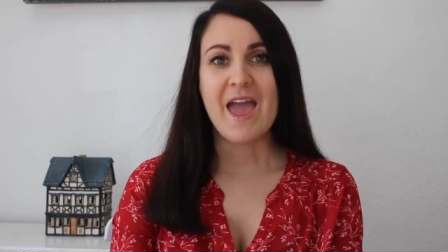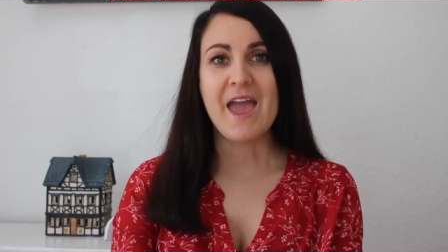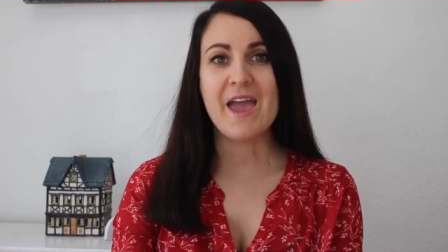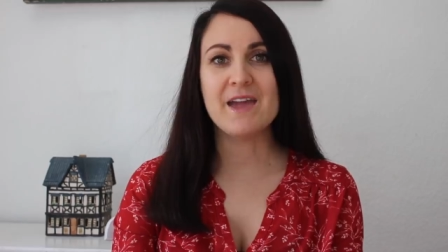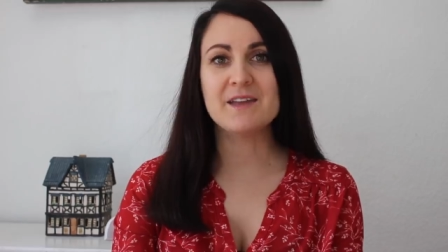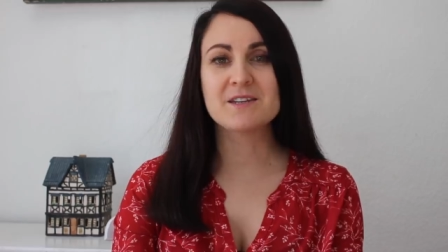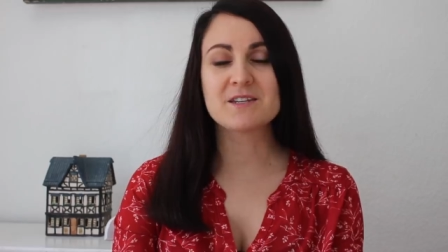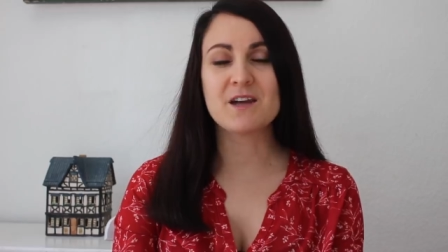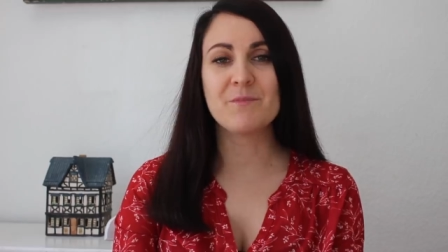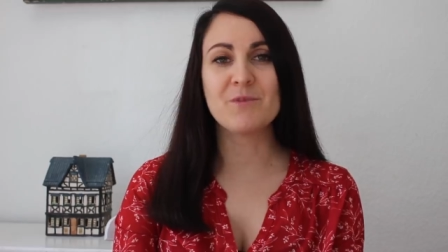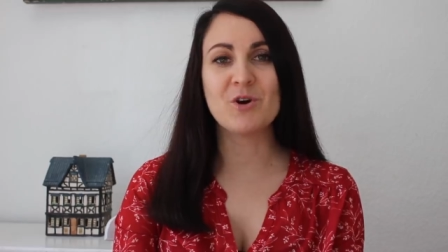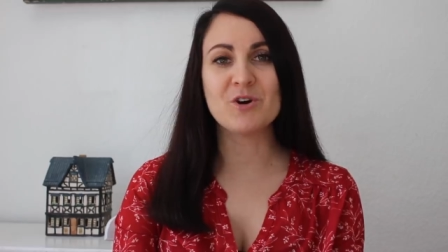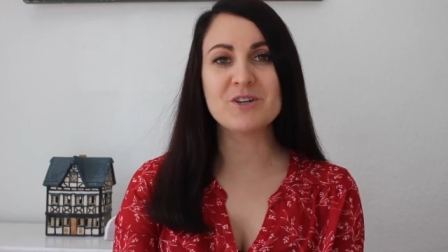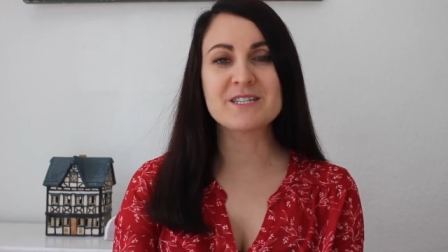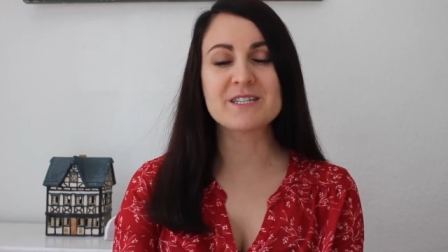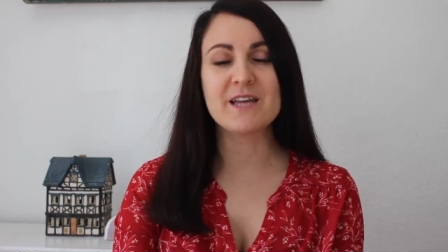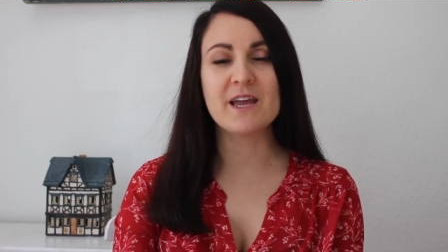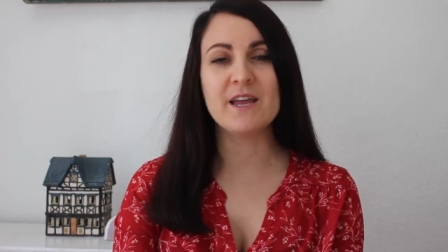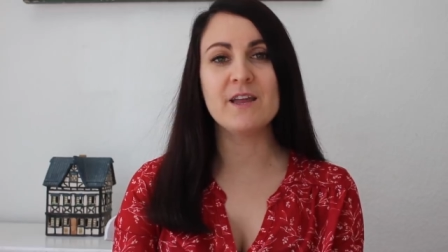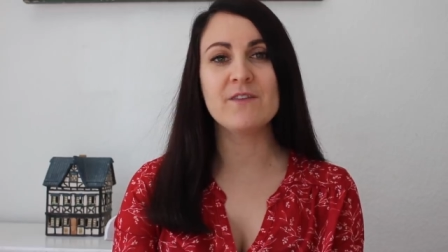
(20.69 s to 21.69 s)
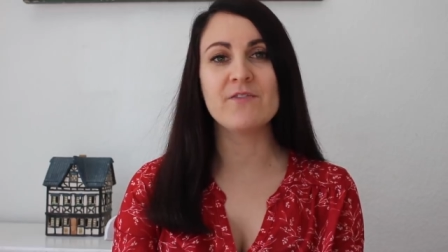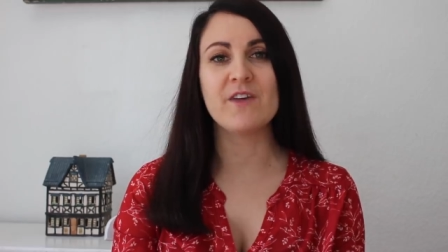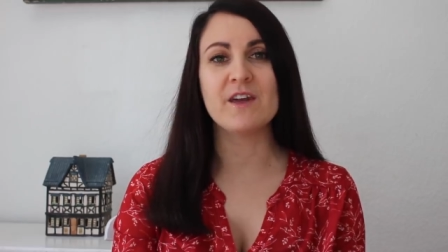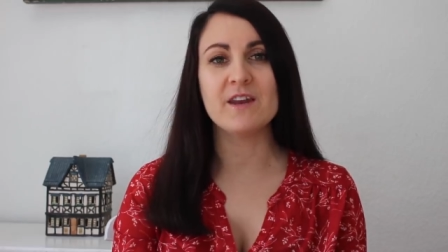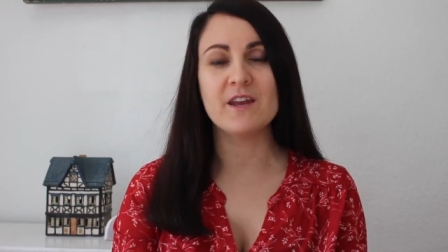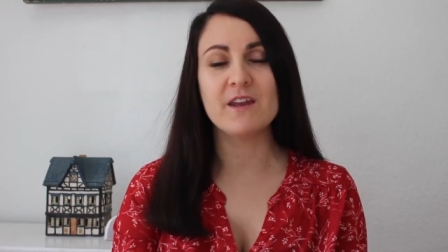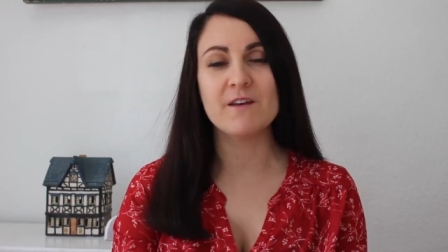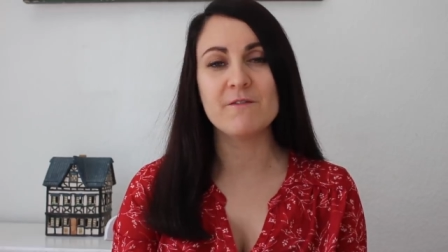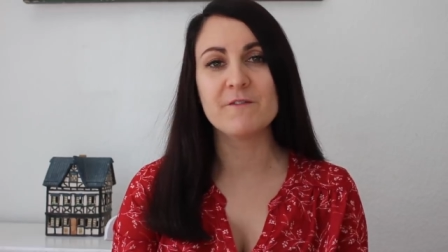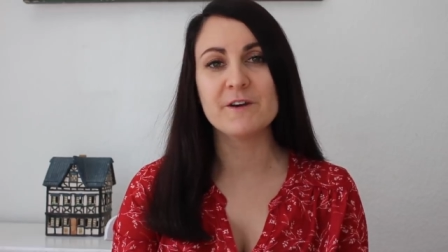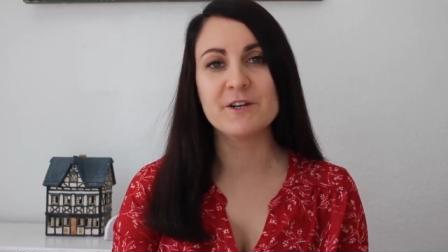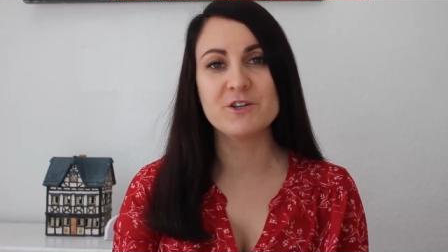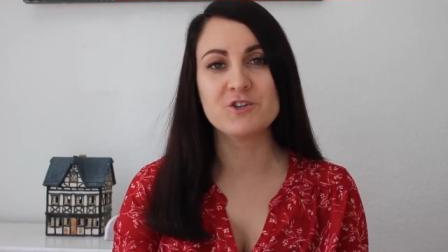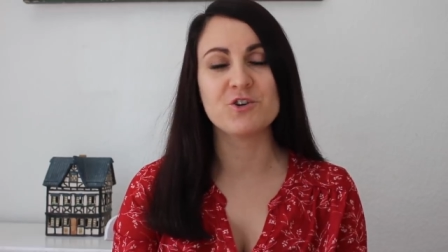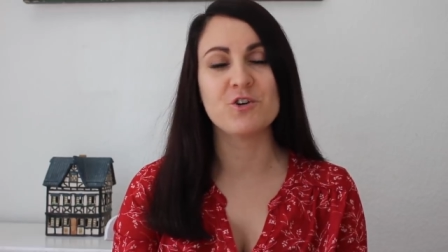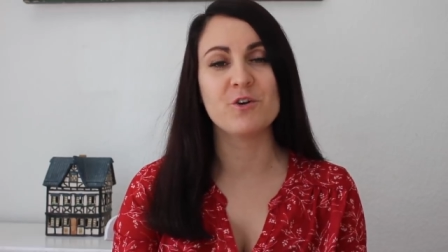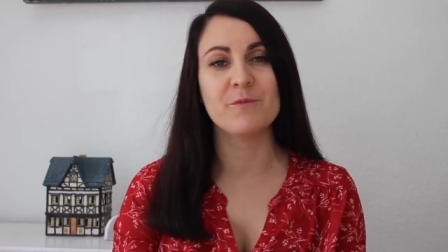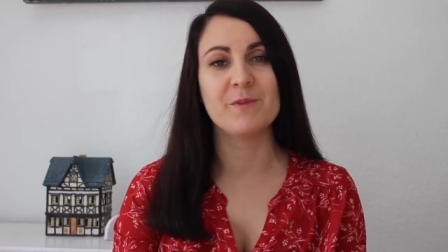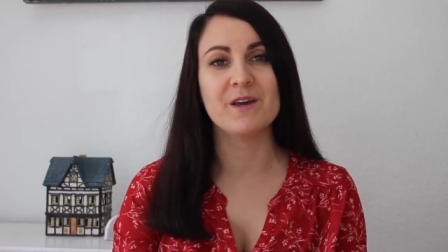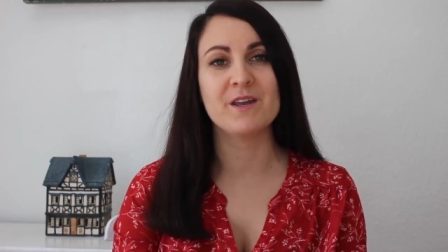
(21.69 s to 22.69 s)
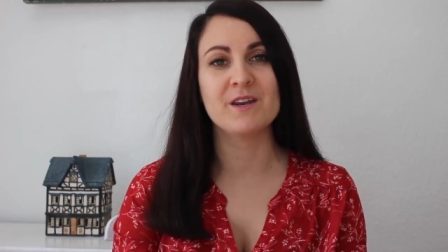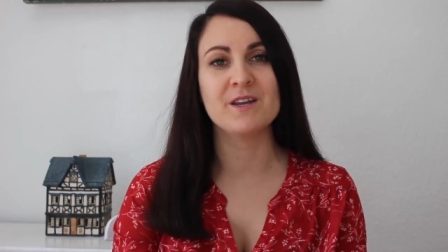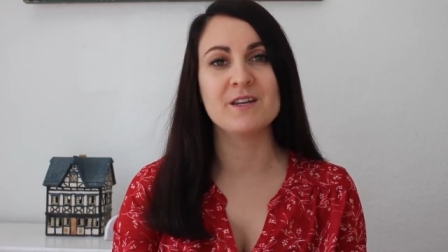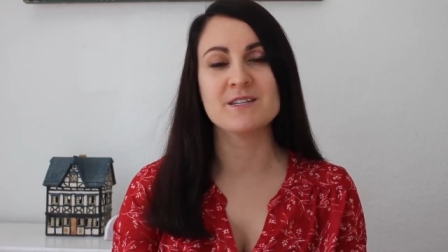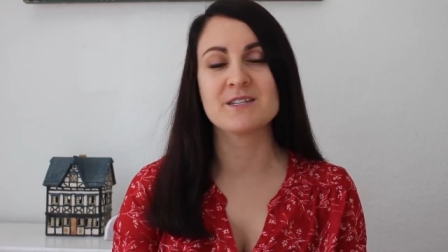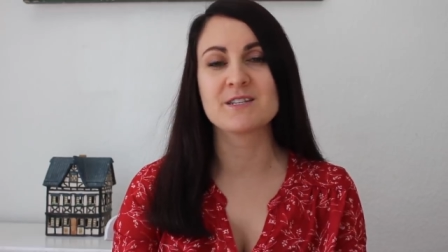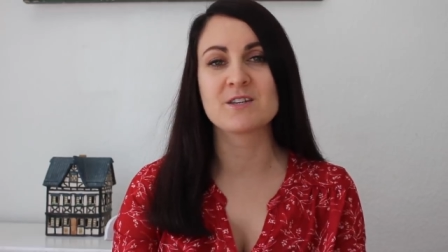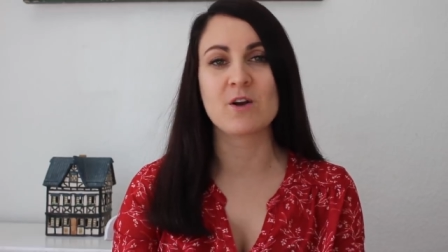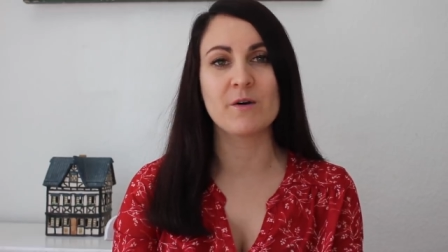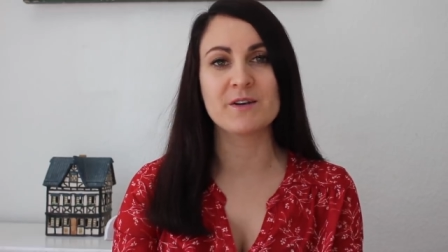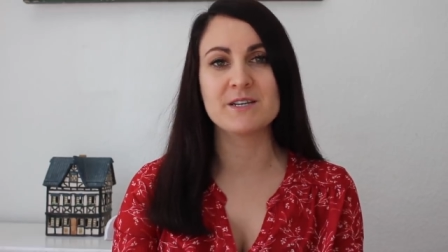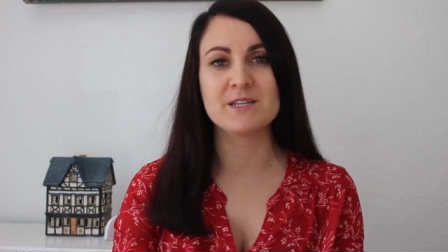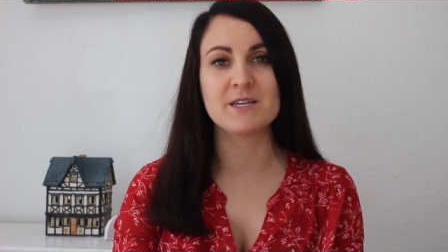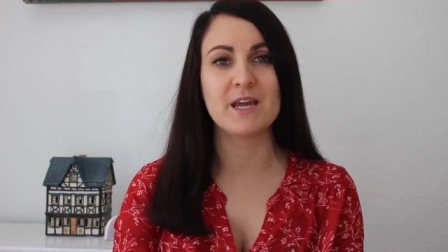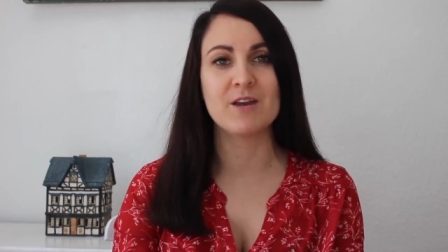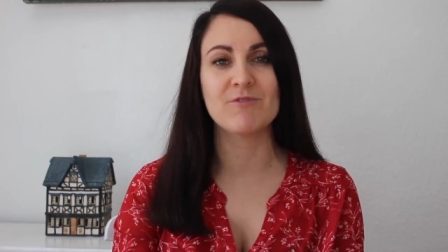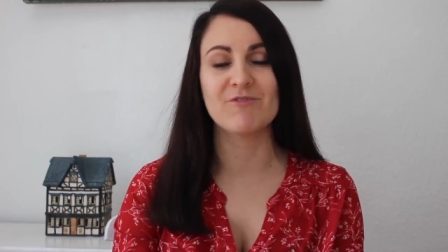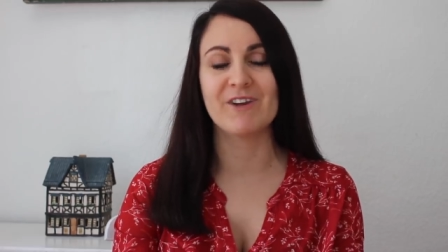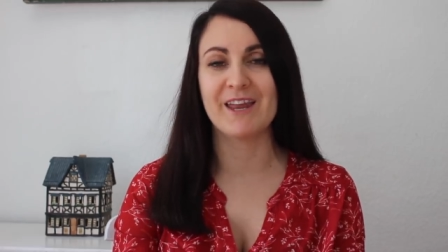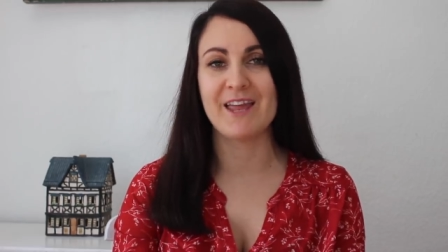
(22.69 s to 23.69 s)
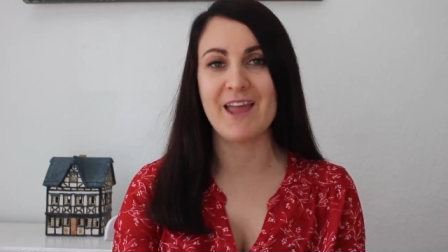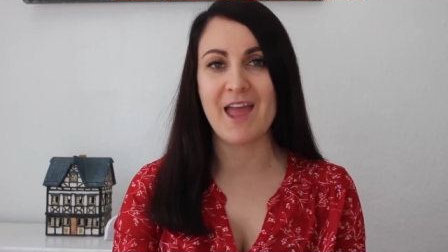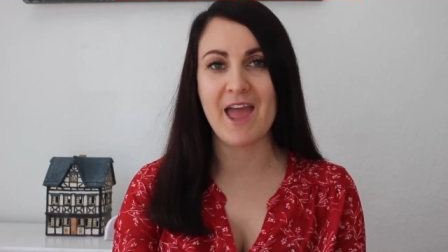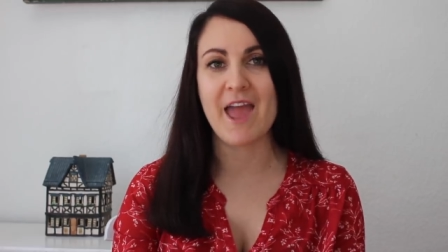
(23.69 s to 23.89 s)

And I'm not saying that every German is going to get really